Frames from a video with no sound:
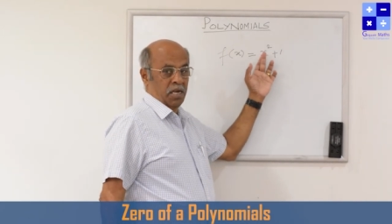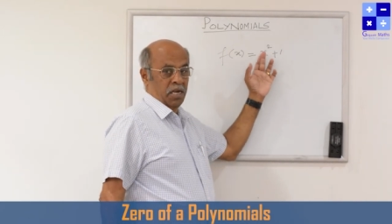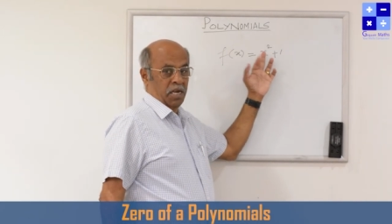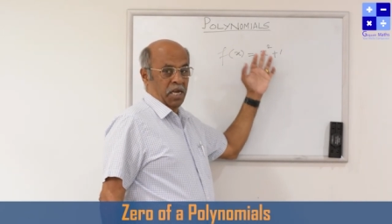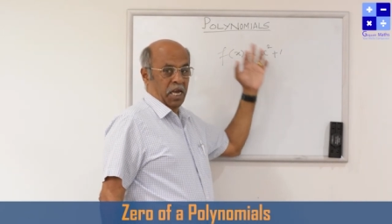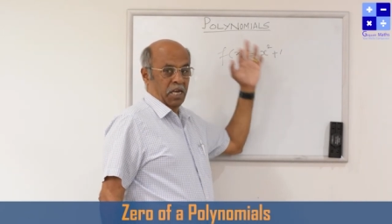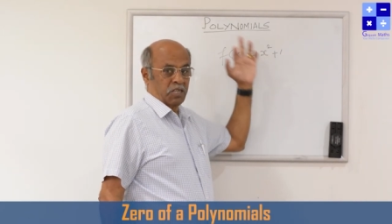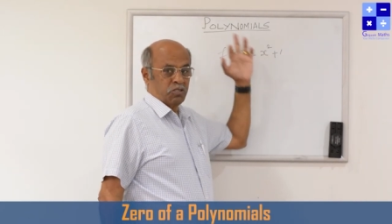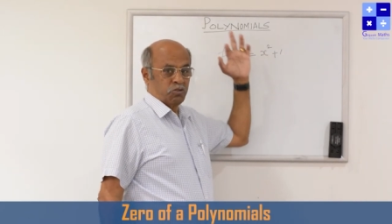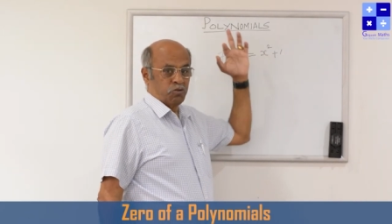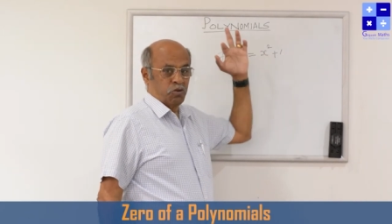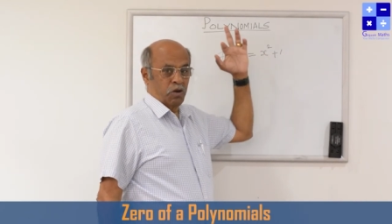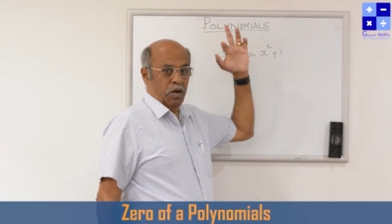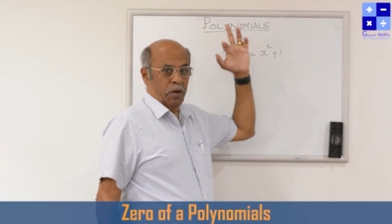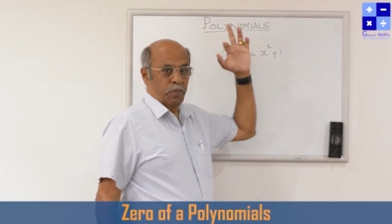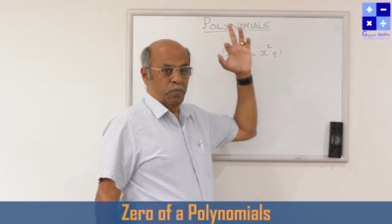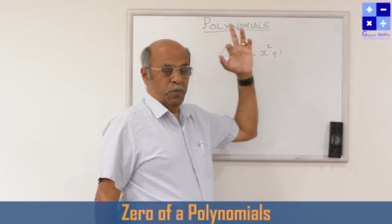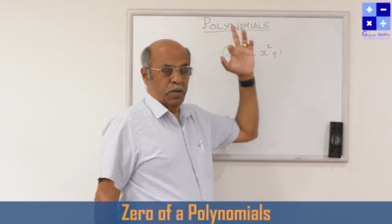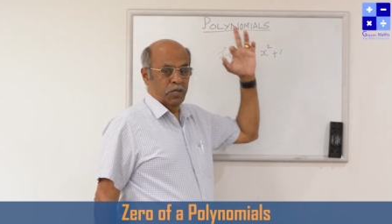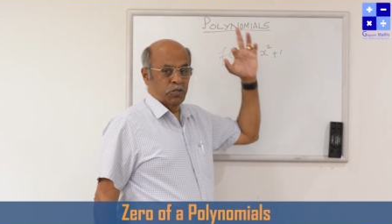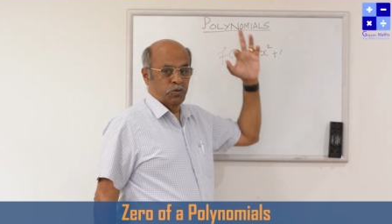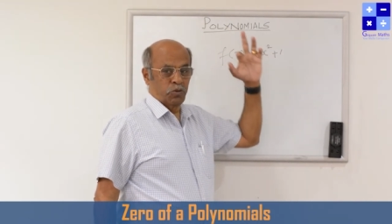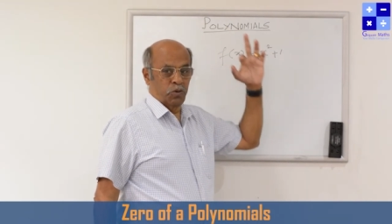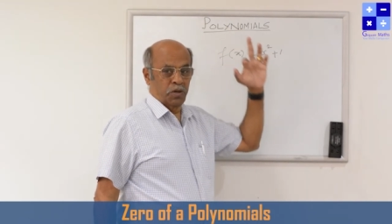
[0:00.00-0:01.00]
x square
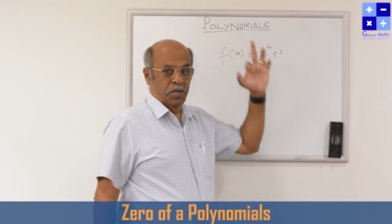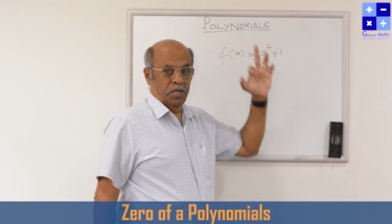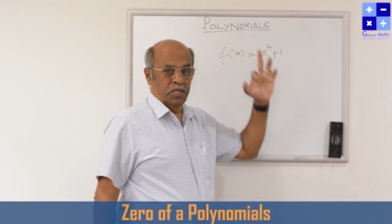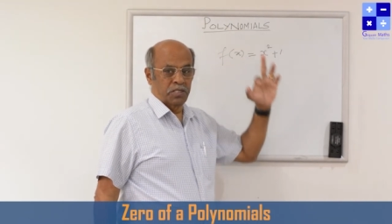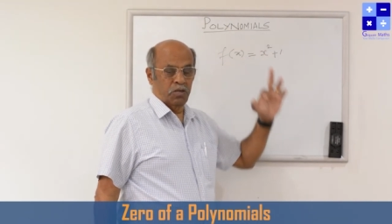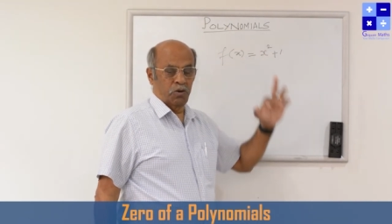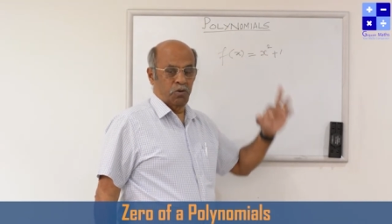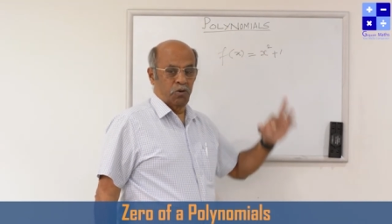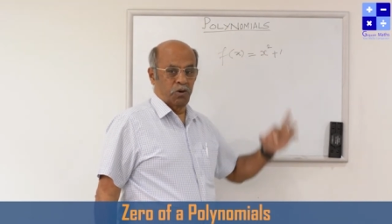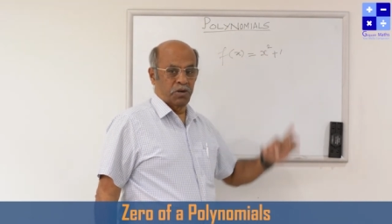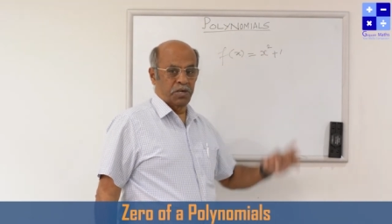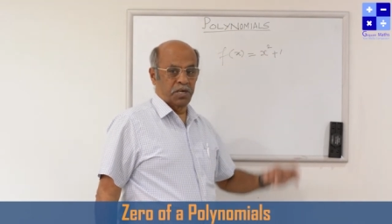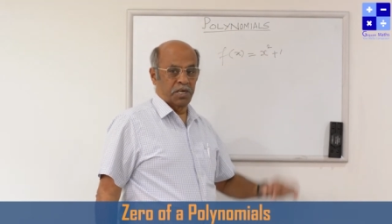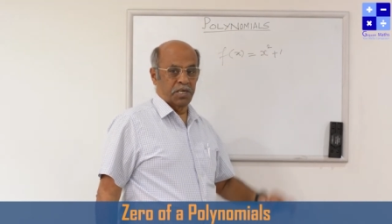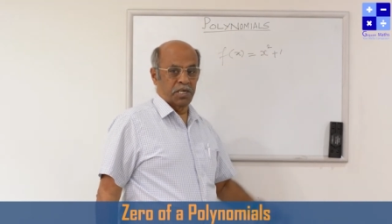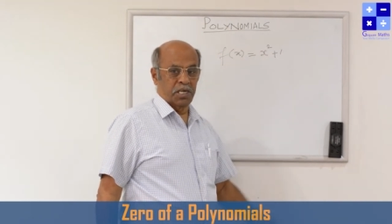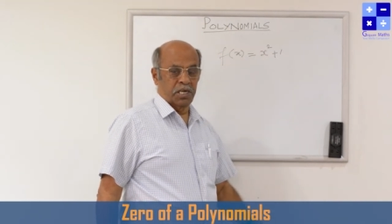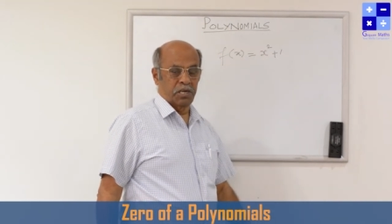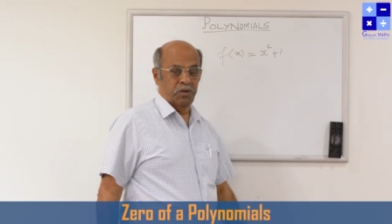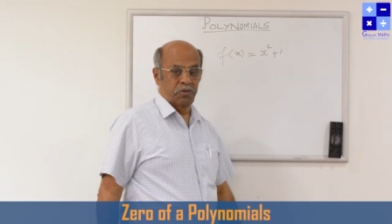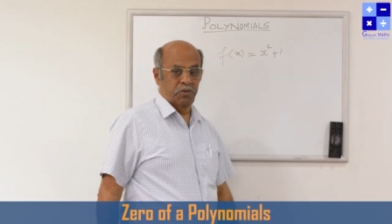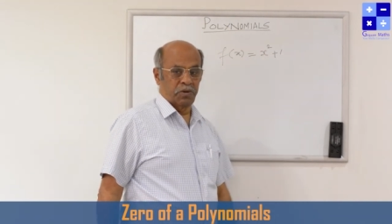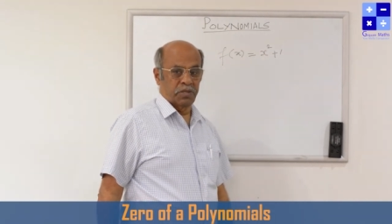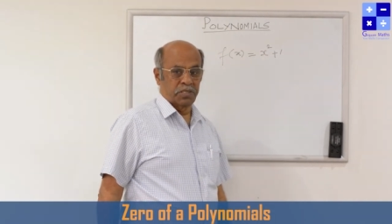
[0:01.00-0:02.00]
plus 1 is a
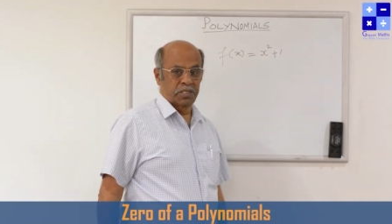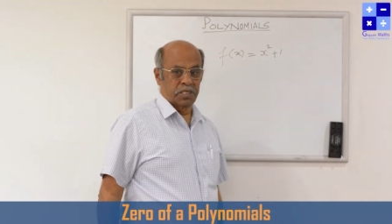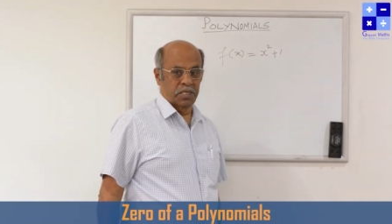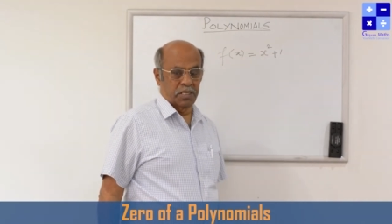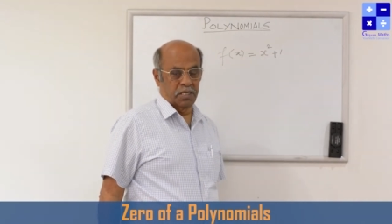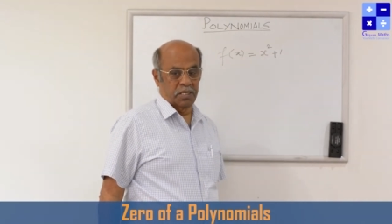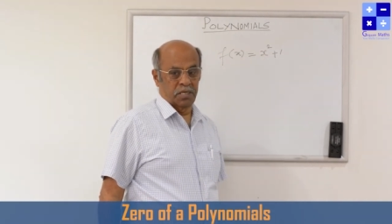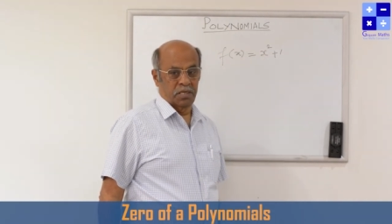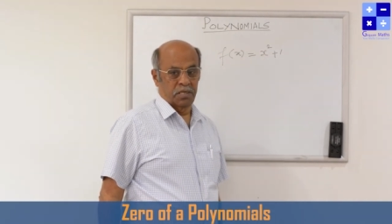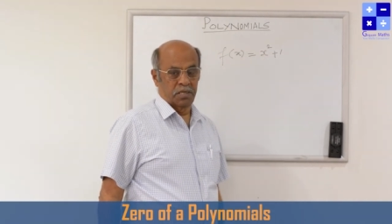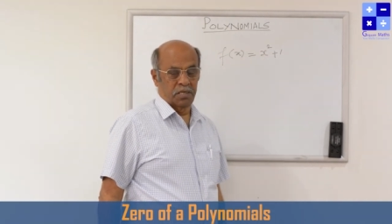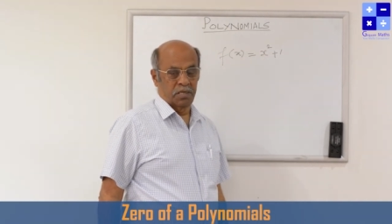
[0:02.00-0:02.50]
quadratic equation.